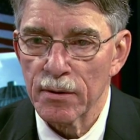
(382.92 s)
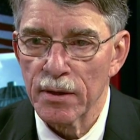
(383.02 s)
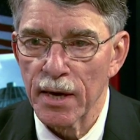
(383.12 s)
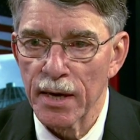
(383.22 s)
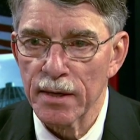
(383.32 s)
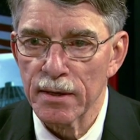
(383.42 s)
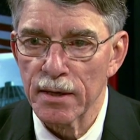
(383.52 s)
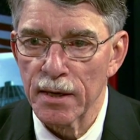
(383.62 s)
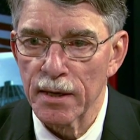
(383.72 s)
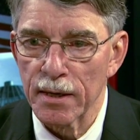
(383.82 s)
than
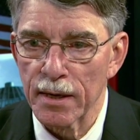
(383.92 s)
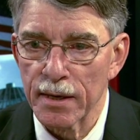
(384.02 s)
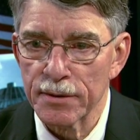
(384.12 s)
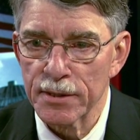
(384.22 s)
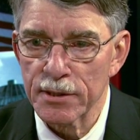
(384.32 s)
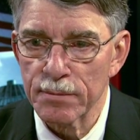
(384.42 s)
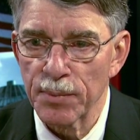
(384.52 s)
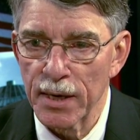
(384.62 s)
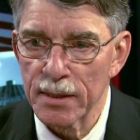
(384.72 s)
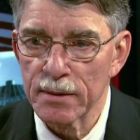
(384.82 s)
uh,
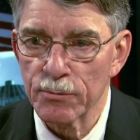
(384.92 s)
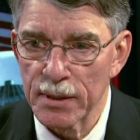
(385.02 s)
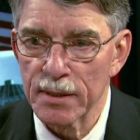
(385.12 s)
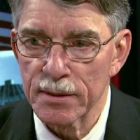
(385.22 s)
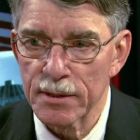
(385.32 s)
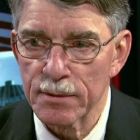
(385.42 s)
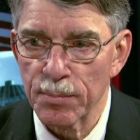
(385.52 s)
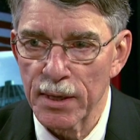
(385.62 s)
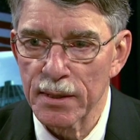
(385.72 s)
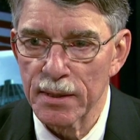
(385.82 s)
anticipated, we
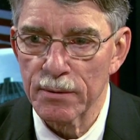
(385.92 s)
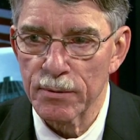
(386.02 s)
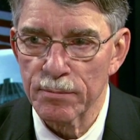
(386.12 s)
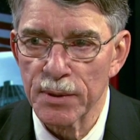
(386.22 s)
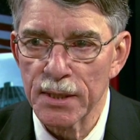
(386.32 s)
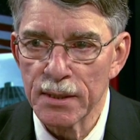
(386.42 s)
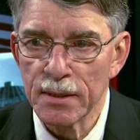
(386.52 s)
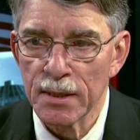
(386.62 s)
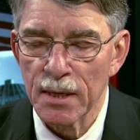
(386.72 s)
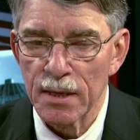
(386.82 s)
anticipated it would be.
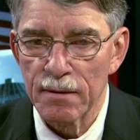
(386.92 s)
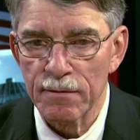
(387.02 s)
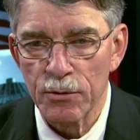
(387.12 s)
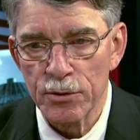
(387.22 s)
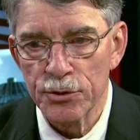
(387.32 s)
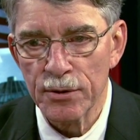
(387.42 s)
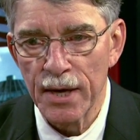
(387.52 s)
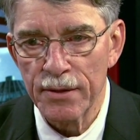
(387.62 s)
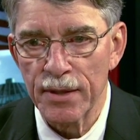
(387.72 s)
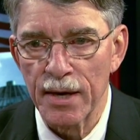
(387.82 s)
And of course you
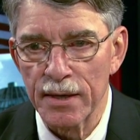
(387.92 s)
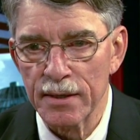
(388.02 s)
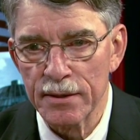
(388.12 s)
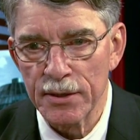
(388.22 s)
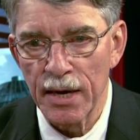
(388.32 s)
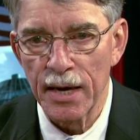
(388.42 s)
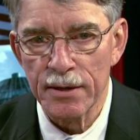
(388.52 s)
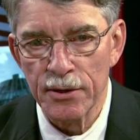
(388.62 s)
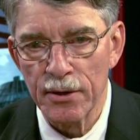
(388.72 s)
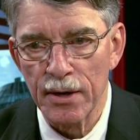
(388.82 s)
get that in a
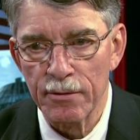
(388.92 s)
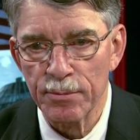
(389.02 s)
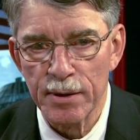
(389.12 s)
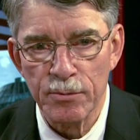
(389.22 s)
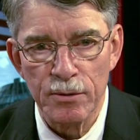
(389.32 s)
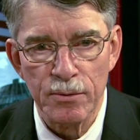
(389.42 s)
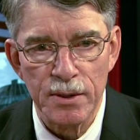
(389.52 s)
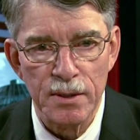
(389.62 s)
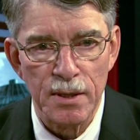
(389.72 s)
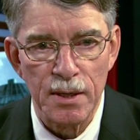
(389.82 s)
tide year. I remember
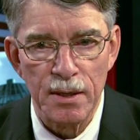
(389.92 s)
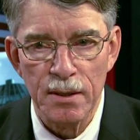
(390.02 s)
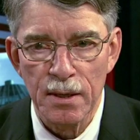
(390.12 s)
when uh,